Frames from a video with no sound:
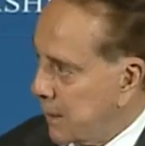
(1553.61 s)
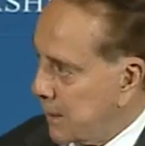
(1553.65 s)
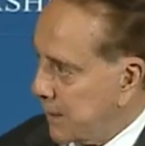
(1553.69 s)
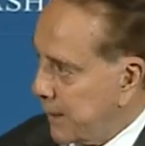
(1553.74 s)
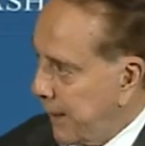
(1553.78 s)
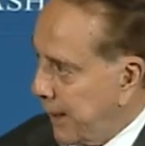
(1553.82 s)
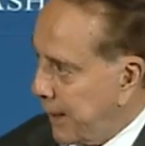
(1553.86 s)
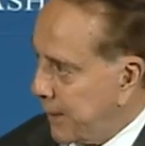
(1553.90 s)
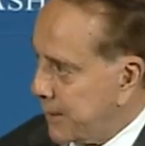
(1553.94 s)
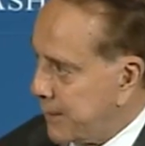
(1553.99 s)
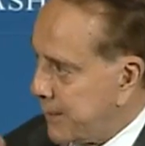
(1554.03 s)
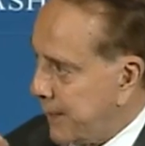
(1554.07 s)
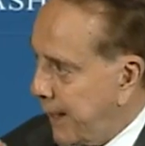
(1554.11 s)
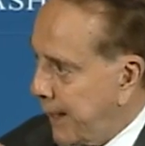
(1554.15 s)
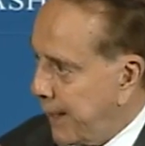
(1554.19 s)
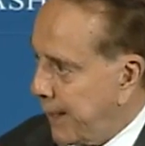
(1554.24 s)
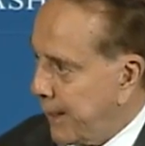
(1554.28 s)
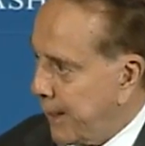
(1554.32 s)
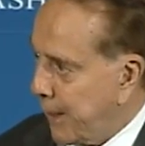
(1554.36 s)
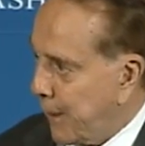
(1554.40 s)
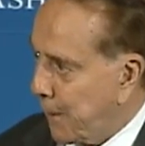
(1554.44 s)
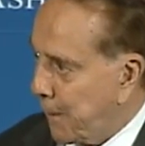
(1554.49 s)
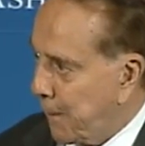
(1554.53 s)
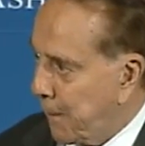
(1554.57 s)
Ted,
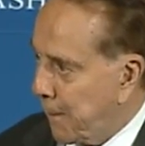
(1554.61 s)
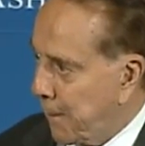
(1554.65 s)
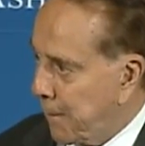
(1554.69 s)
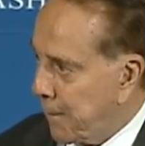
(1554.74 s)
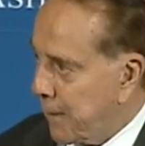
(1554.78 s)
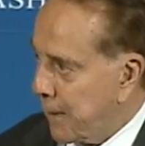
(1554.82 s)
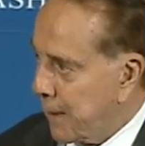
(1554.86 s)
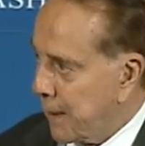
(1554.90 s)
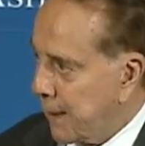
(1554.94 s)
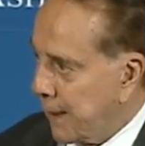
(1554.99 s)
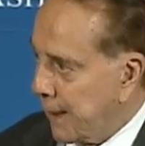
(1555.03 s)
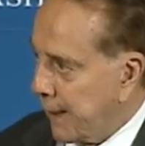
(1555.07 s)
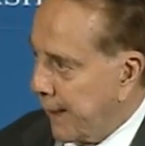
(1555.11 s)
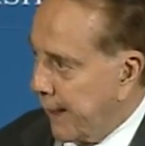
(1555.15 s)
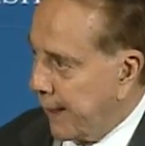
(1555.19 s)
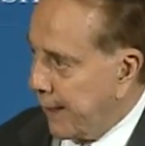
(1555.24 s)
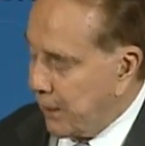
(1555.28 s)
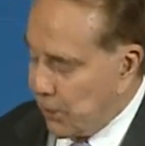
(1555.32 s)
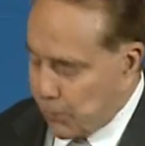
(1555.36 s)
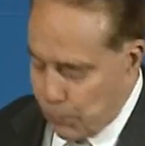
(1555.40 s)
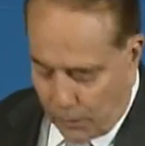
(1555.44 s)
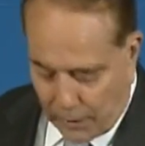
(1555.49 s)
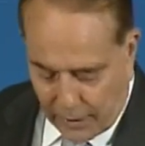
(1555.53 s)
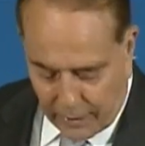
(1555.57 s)
stand up, and
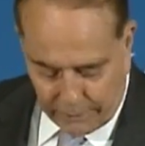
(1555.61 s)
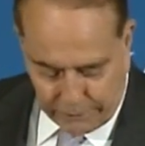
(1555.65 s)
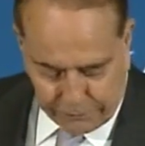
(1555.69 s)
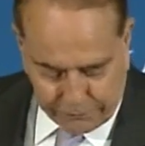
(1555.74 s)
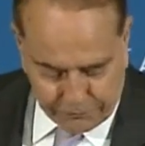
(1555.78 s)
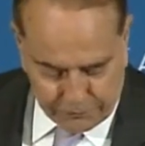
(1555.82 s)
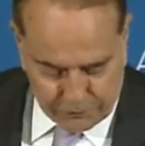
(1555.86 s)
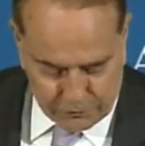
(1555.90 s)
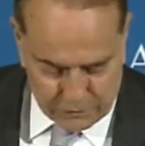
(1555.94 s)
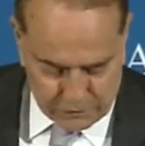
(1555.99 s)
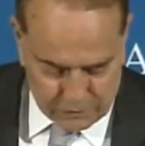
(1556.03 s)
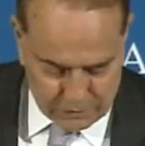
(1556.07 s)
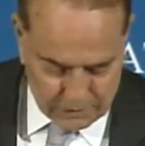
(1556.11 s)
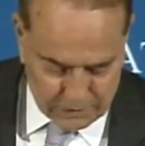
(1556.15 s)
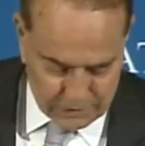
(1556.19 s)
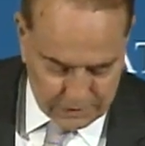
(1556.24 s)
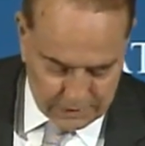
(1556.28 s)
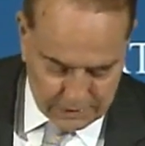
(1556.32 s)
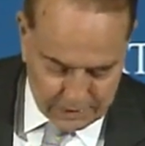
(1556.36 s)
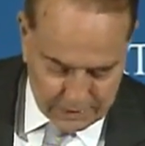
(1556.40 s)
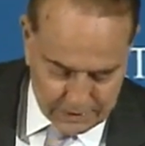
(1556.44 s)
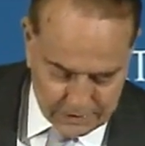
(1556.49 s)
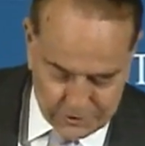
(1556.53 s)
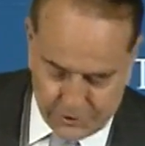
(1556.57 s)
his wife,
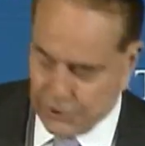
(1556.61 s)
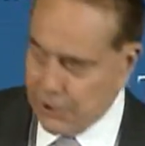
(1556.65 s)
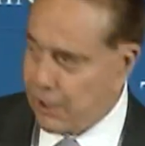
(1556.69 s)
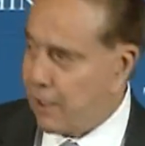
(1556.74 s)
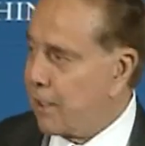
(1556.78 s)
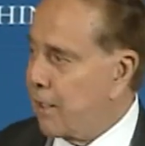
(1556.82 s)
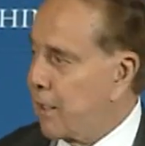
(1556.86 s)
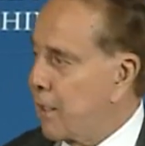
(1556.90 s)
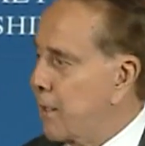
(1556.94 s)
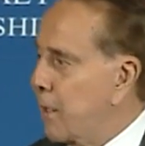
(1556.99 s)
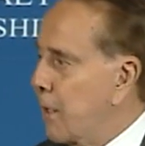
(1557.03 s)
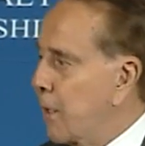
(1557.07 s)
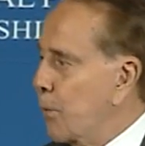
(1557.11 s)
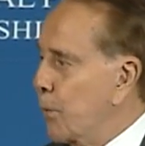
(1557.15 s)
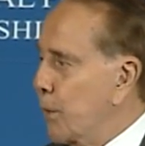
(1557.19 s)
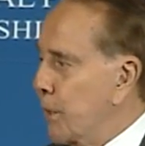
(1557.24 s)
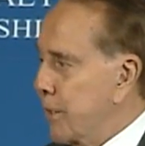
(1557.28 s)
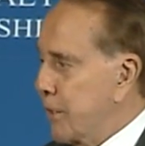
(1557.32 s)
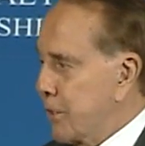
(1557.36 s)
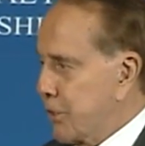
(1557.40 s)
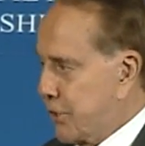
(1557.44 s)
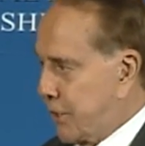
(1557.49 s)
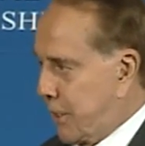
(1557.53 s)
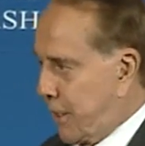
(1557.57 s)
Sarah, are
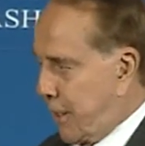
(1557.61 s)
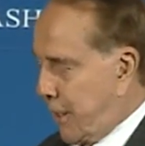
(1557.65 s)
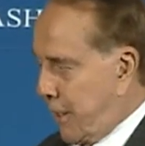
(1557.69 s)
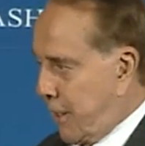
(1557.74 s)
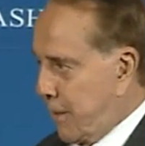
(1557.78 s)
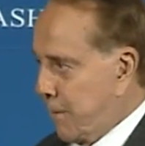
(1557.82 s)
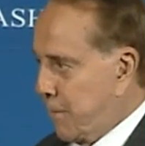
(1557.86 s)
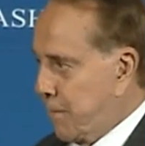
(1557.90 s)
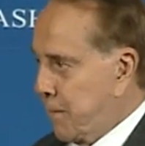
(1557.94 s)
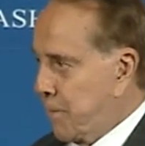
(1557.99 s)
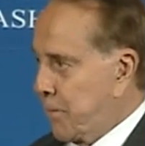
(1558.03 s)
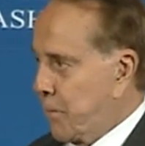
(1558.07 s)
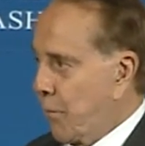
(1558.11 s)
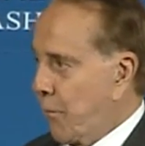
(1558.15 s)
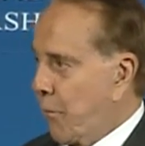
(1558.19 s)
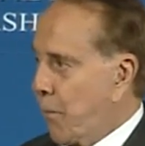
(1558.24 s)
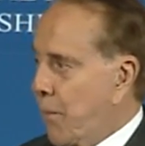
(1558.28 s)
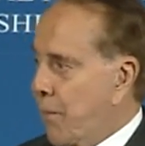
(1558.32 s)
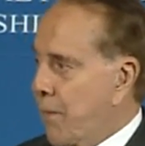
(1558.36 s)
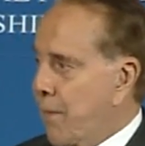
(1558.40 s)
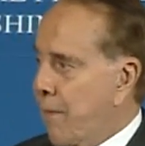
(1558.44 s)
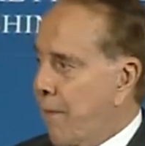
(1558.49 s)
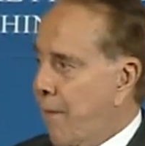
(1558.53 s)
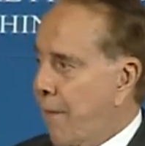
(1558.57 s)
with us today.
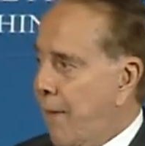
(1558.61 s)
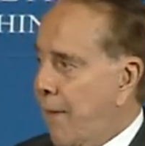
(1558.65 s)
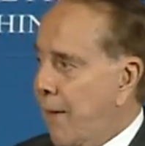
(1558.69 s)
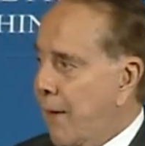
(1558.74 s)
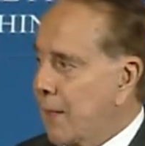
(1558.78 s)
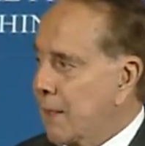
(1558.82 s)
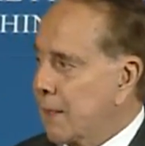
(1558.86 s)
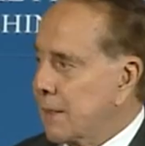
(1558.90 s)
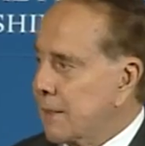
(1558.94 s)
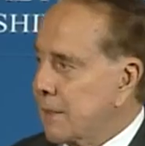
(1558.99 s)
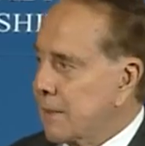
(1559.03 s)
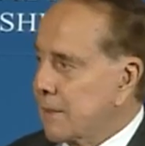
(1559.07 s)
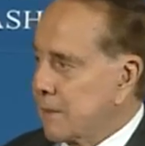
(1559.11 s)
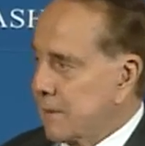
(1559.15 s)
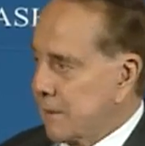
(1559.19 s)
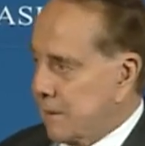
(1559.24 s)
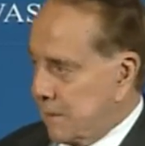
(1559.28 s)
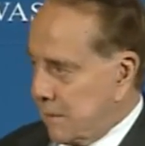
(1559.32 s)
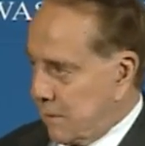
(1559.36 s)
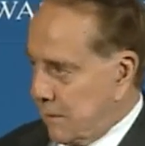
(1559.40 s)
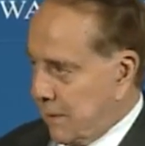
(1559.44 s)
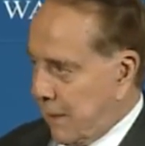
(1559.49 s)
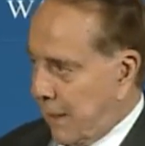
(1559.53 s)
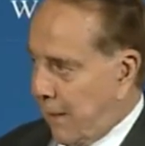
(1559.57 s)

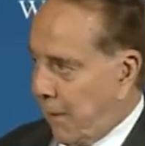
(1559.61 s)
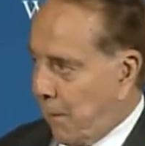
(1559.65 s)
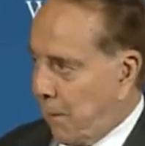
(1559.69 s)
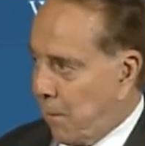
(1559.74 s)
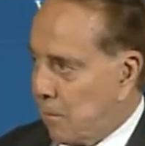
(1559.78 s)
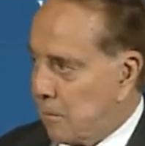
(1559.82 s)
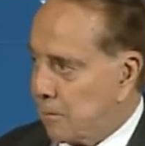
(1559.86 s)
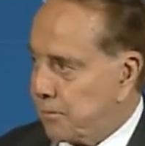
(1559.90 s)
Now,